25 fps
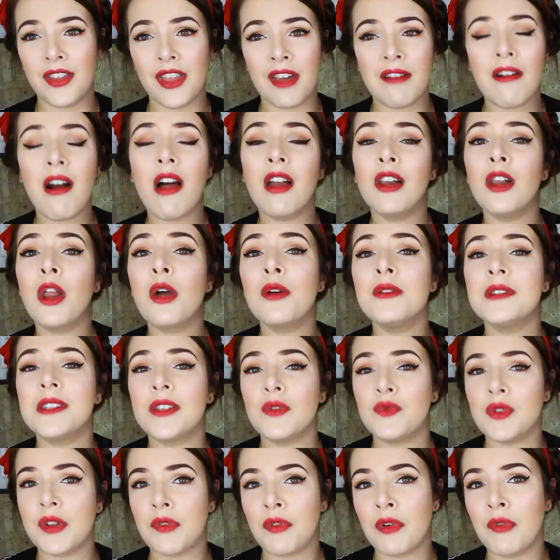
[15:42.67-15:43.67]
There are loads
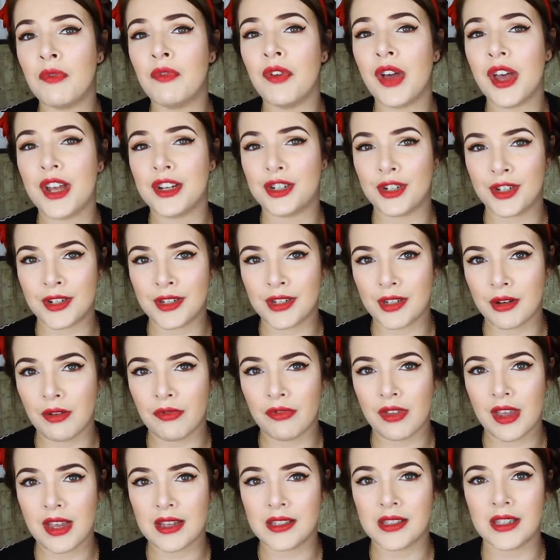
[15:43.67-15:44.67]
of different versions
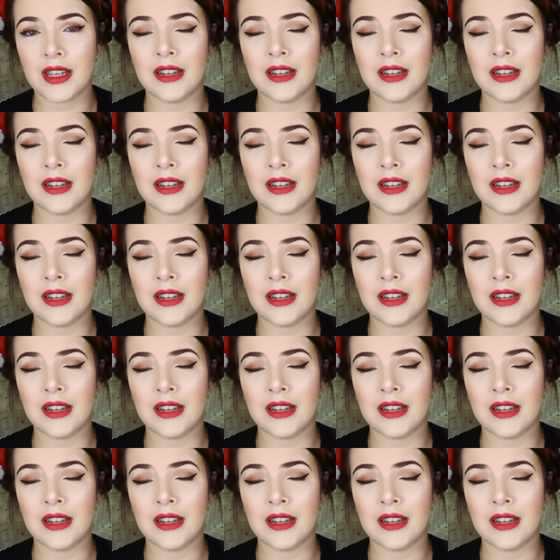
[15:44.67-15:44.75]
of this.